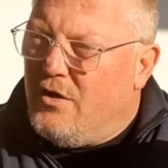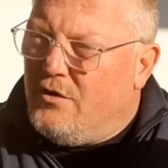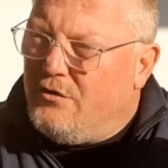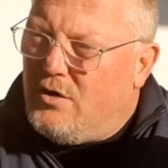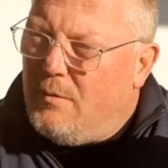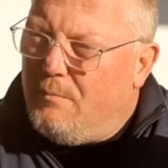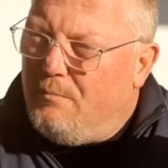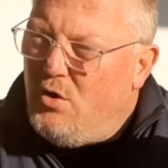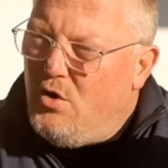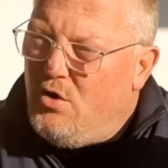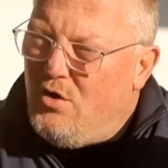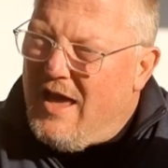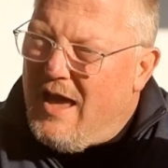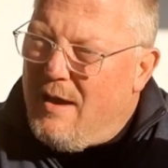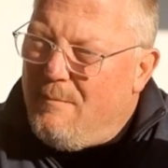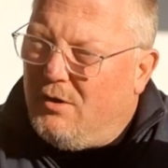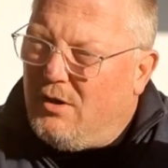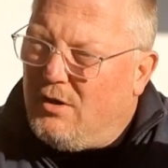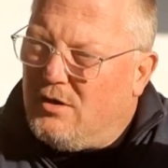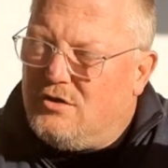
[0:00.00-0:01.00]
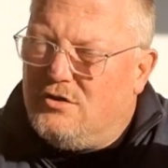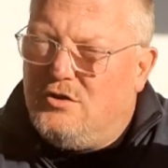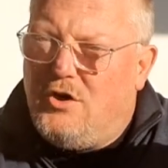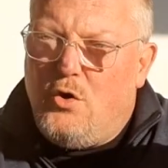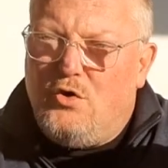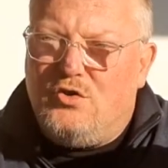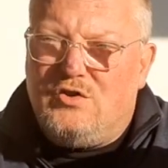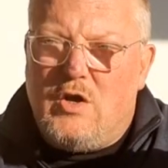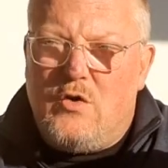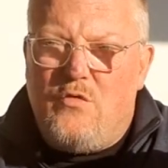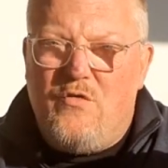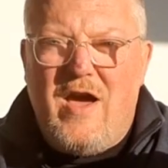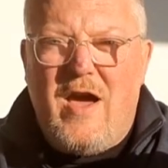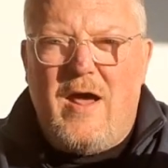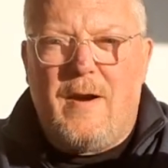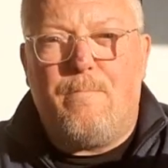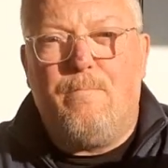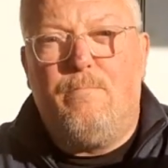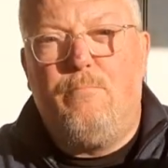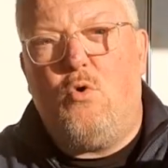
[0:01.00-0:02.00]
The Blue Label Ghost and
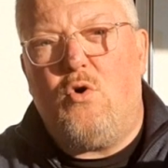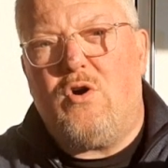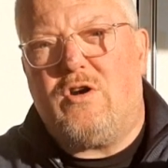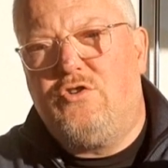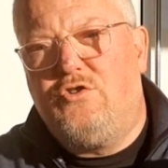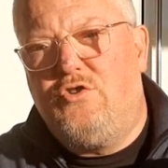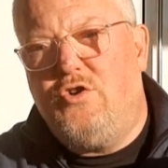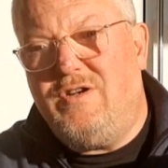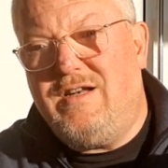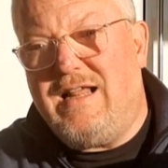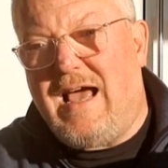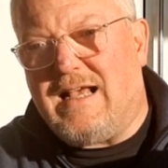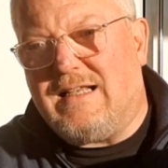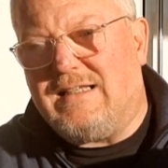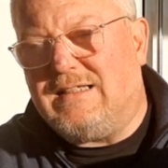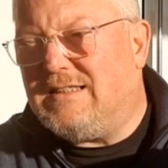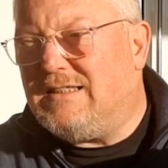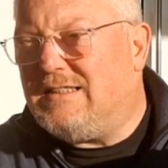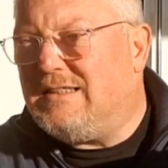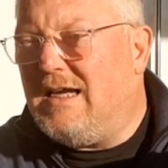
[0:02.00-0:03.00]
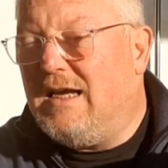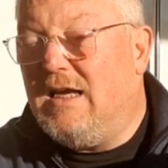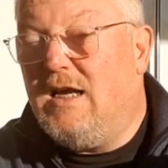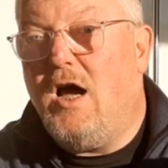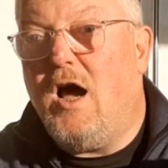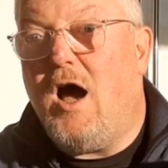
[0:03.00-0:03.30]
Rare Port Dundas.